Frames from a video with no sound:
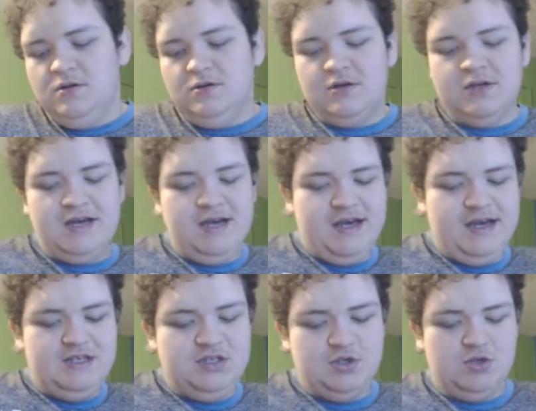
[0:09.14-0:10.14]

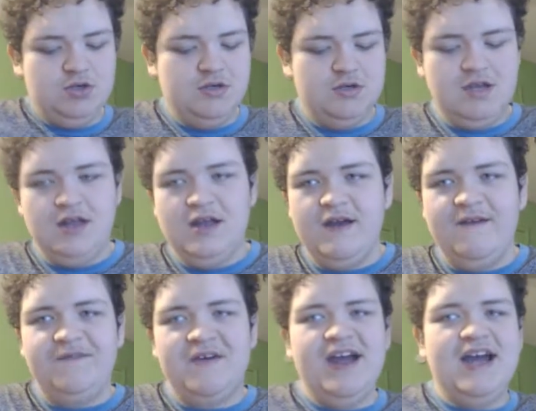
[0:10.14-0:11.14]
Okay, so
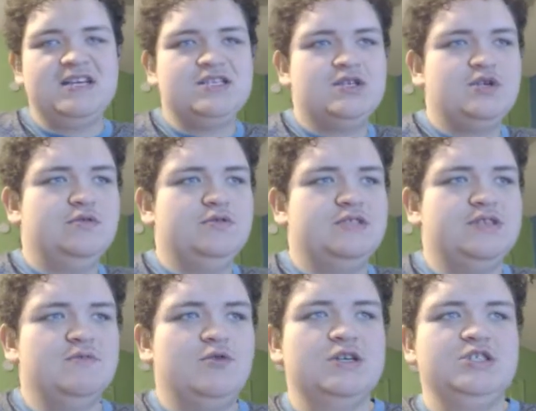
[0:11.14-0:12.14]
if I ask you
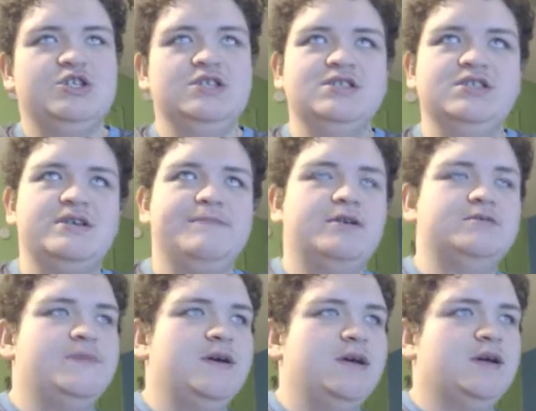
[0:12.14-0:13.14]
some questions
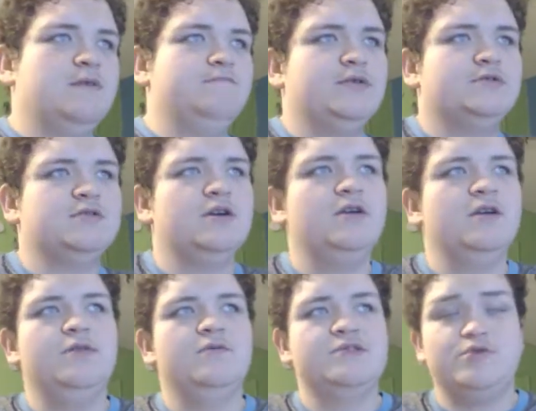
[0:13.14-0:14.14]
about my computer
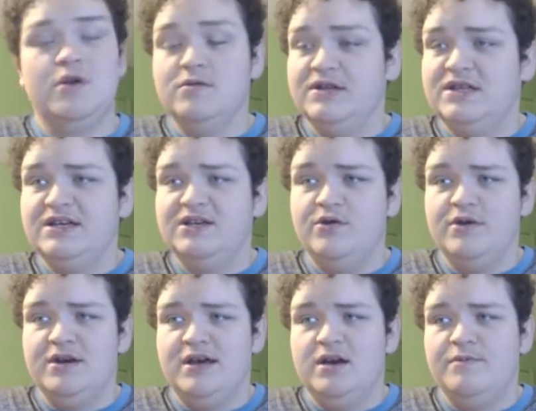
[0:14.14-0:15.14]
and what's wrong with it, you
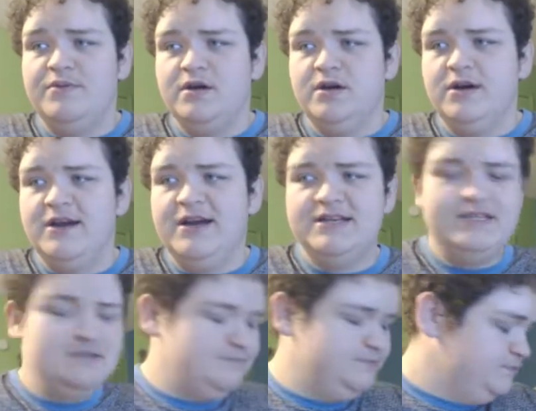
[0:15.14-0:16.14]
can help, correct?